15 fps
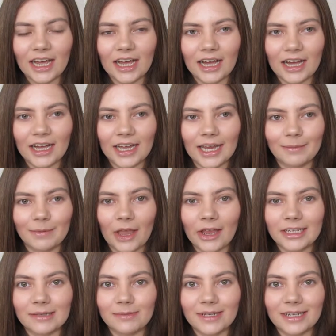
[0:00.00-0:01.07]
I am
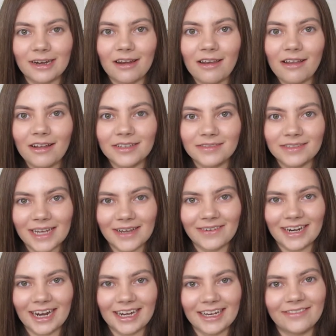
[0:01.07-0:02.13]
going to be in a lot of debt
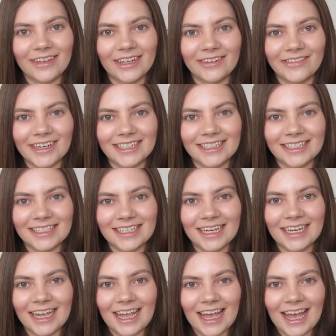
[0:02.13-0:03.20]
when I leave
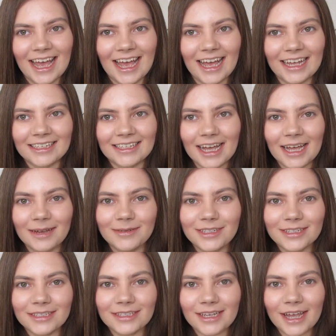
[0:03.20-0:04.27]
university. And I
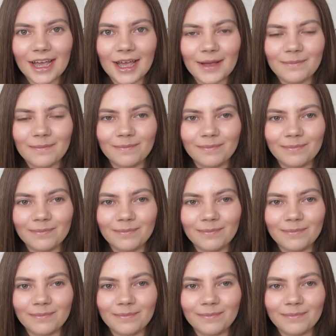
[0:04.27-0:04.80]
just, I